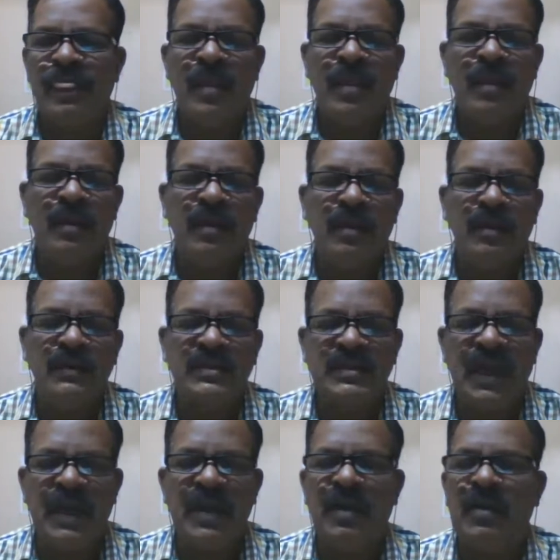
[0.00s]
uh,
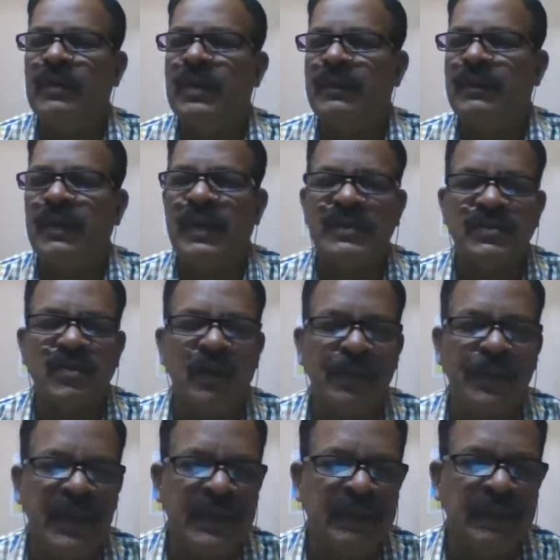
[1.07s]
standard of living is
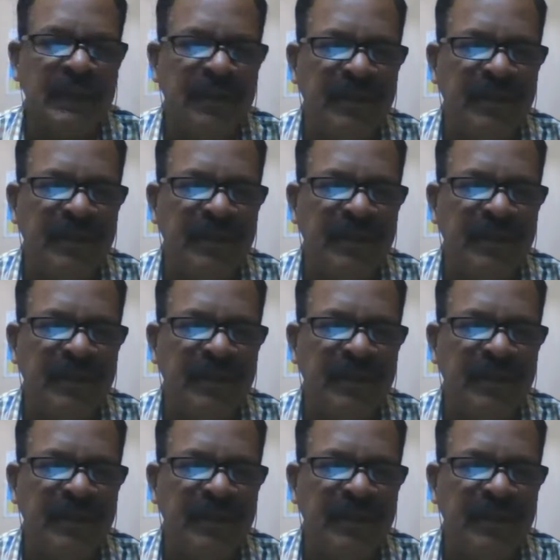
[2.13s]
comparatively